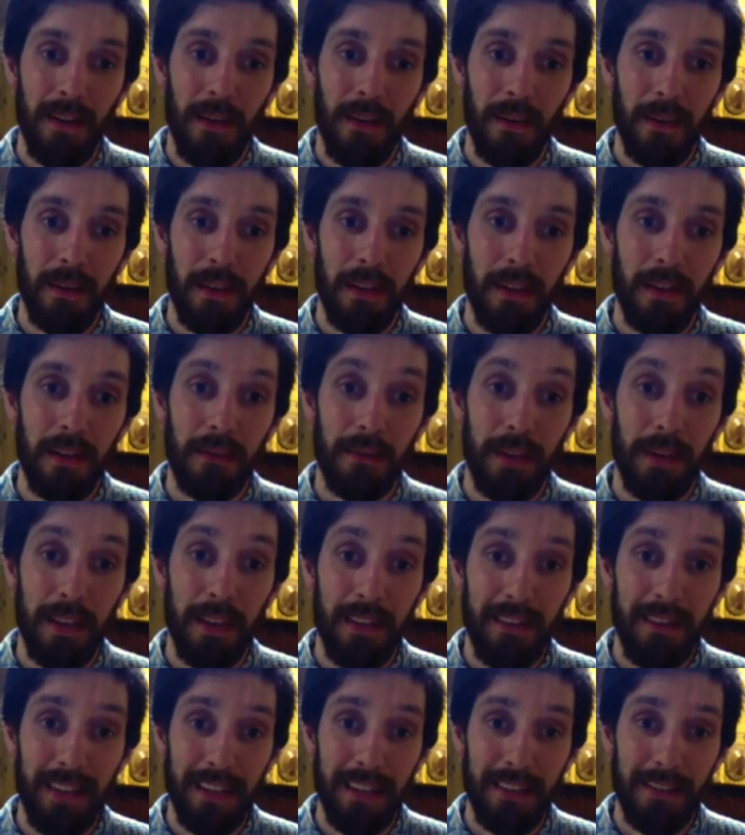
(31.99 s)
on the third fret
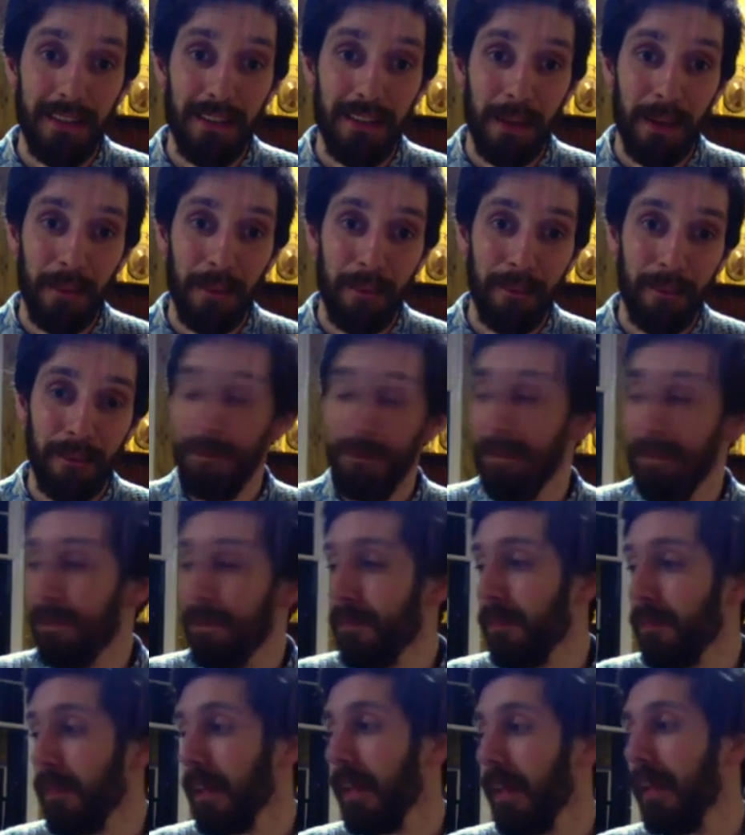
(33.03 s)
of the second string.
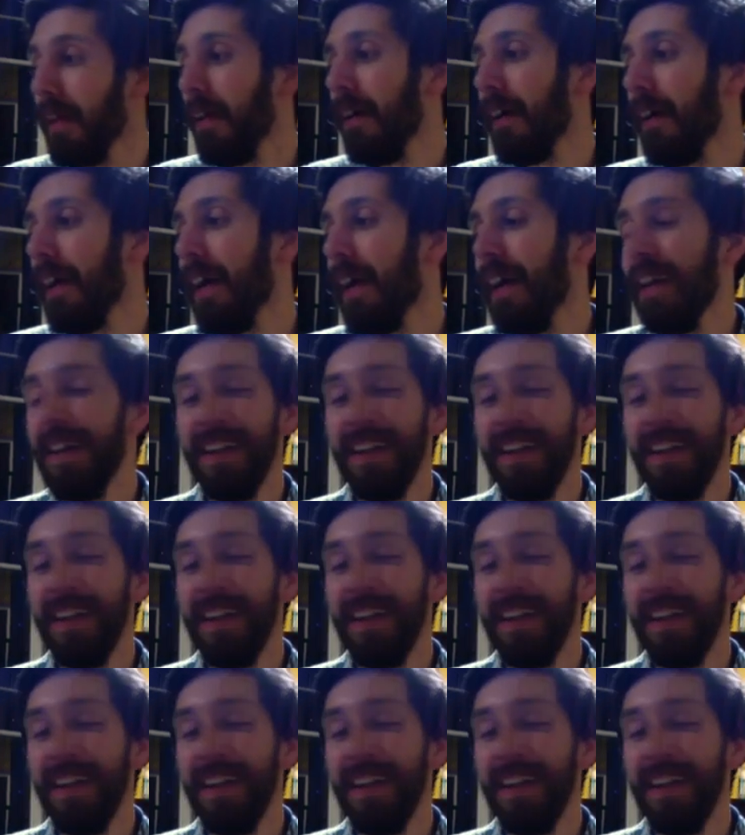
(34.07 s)
Okay,